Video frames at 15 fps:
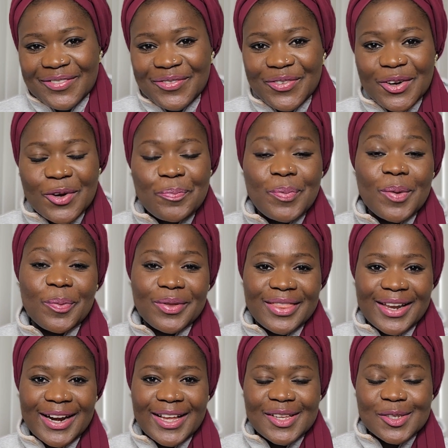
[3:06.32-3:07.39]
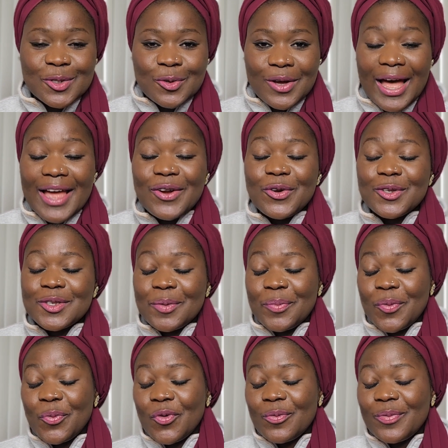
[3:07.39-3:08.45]
For people that are in school, I know
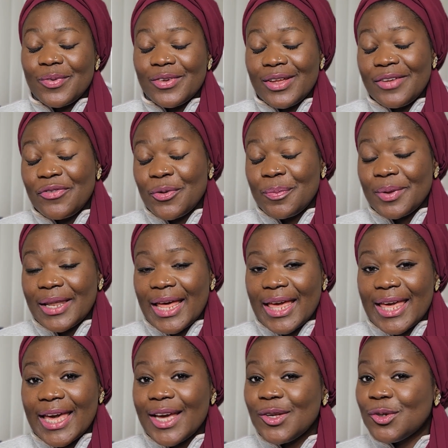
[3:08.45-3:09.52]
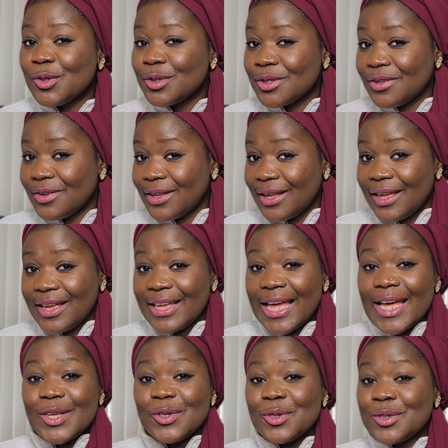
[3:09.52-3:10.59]
some people will even be like, get used to
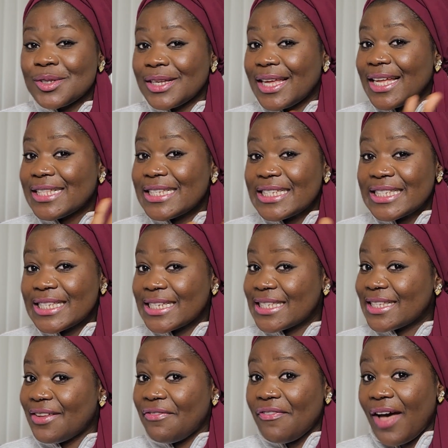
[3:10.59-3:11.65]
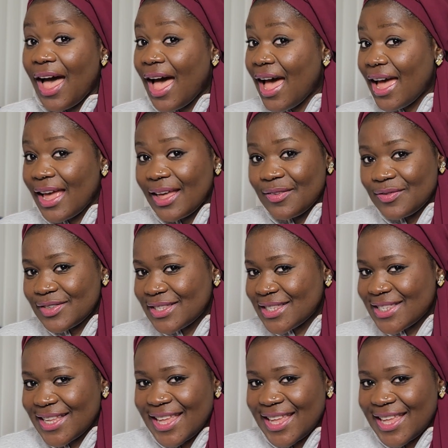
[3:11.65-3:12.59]
getting 65s.